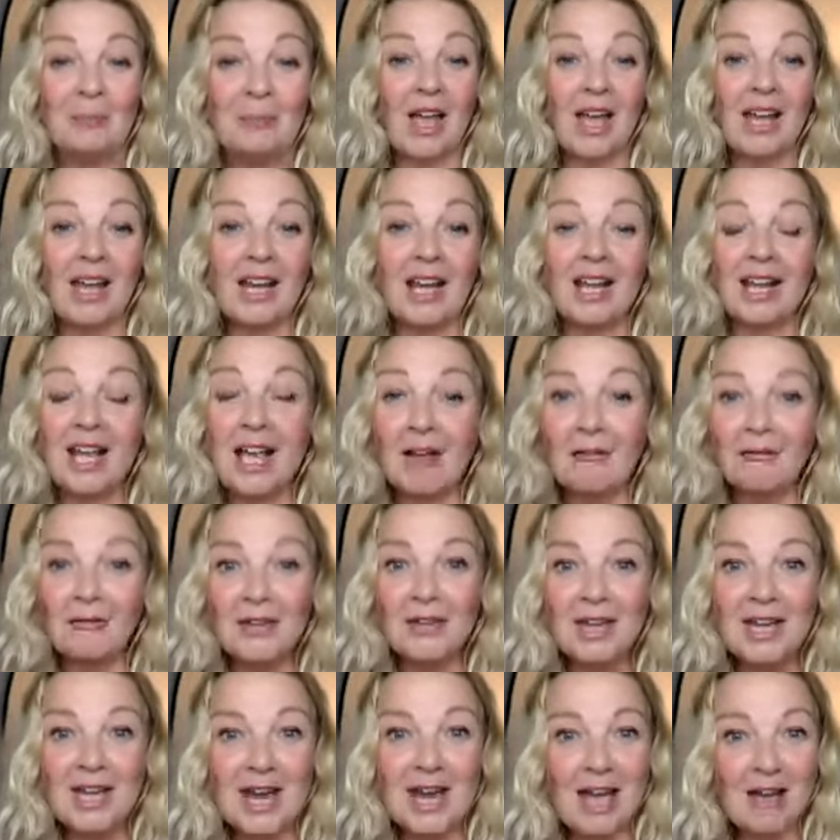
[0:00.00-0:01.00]
And I have
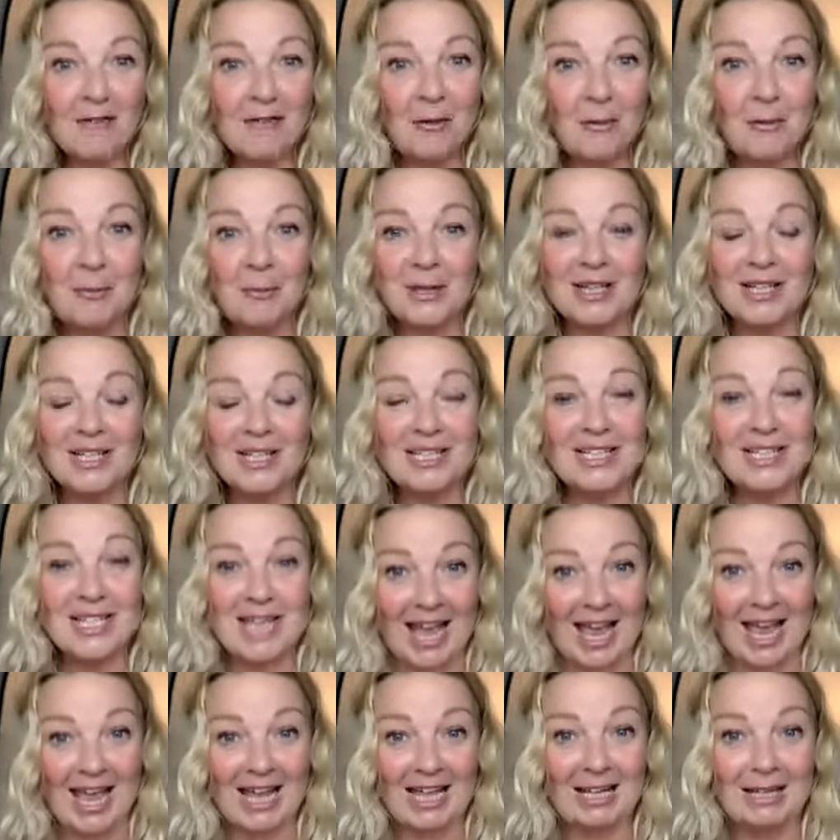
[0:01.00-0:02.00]
never been in
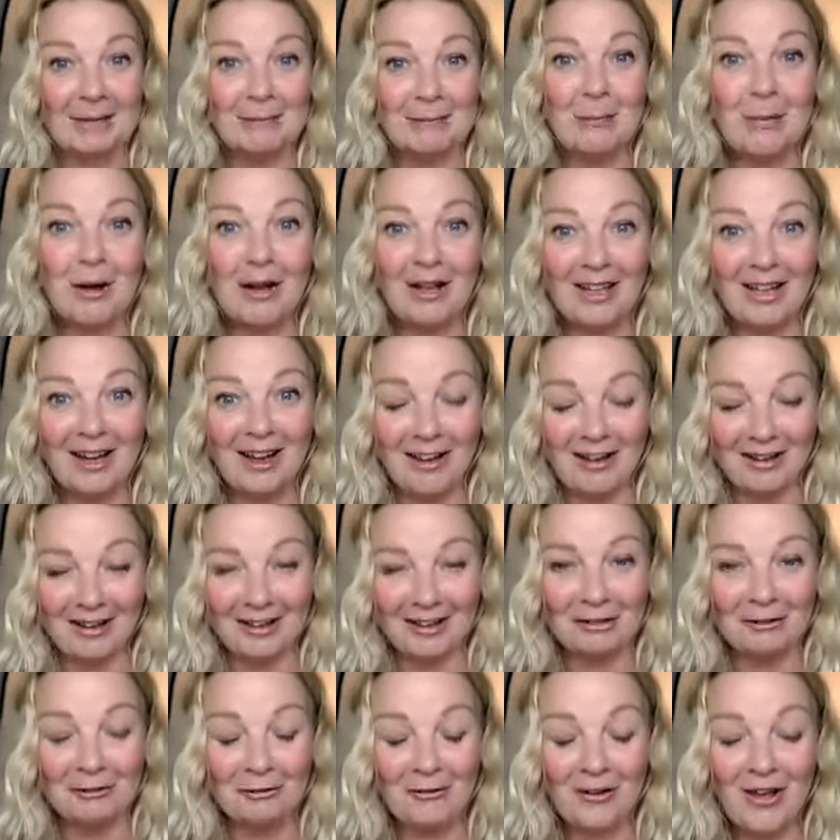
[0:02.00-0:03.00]
debt in my
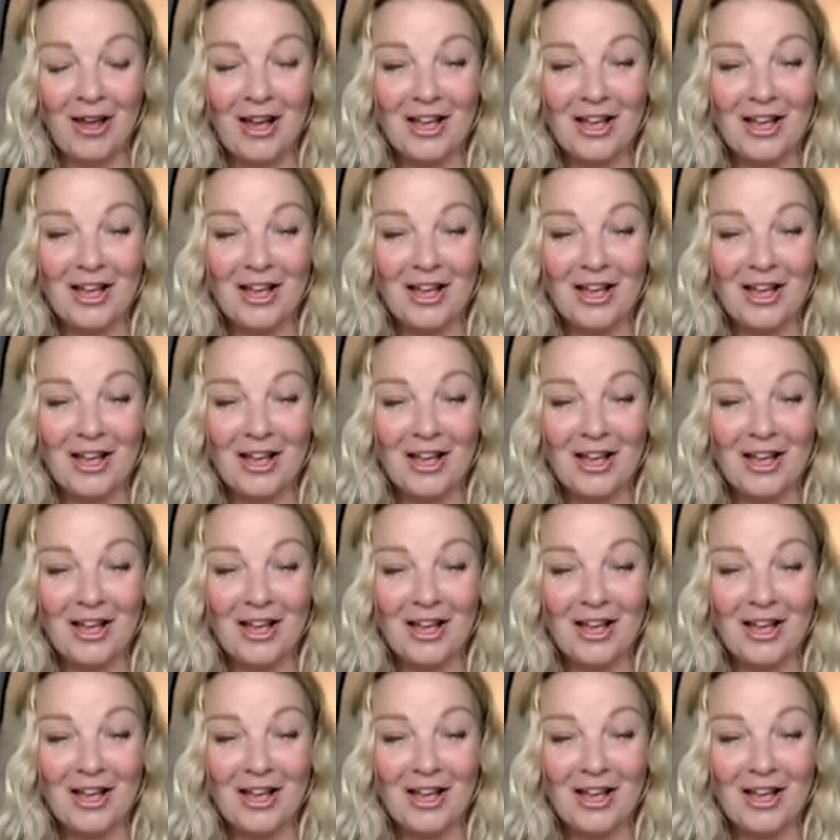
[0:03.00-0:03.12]
life.